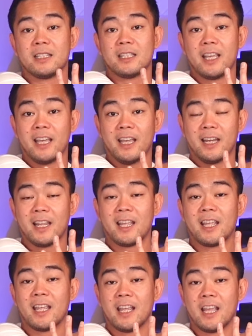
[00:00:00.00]
10.
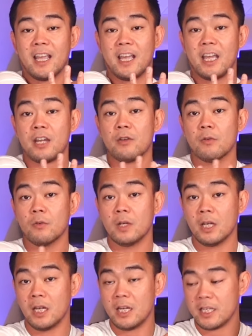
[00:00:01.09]
And
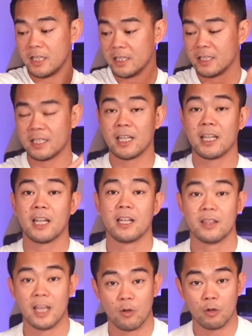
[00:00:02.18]
release.
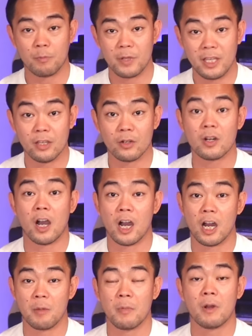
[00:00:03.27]
That will be your
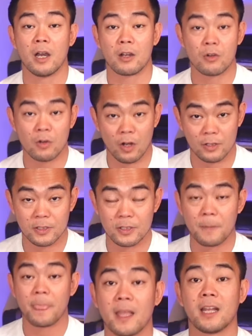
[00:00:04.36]
arm across.
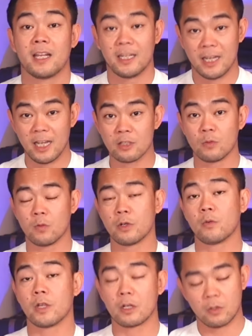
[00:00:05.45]
Next
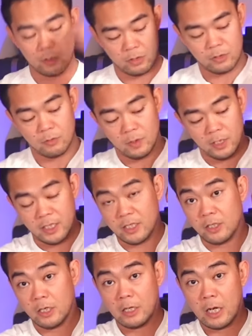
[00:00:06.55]
one, we are going to release
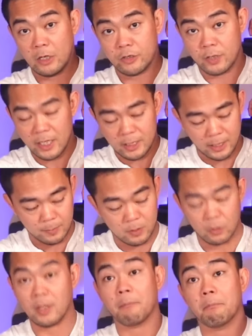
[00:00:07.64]
our triceps,
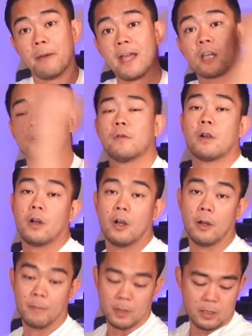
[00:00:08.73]
so the back of our
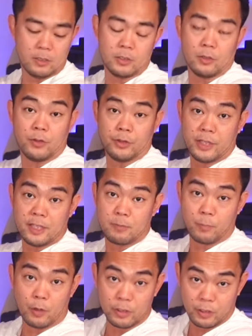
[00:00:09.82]
arm, so this
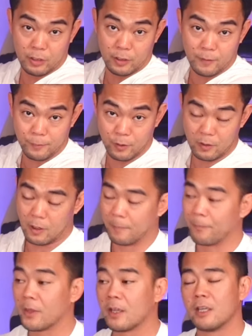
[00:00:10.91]
portion of your arm.
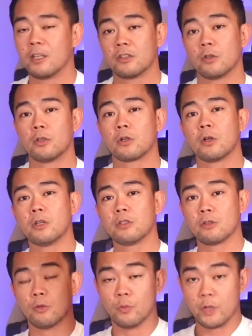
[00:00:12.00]
So you're going
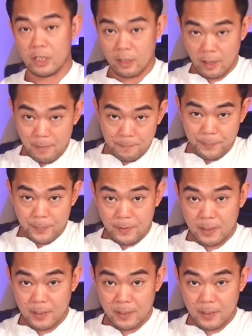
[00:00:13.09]
to reach up,